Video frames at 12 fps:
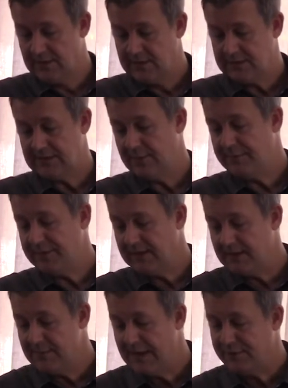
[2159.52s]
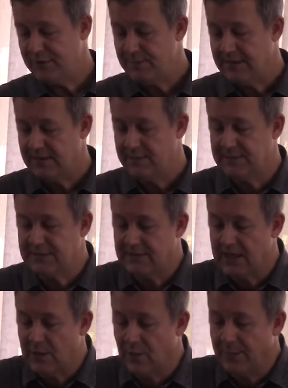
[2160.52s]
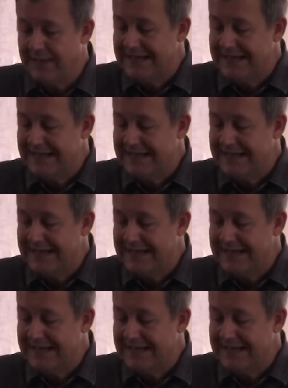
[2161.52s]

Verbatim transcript: Some think that Matthew meant the Messiah would be a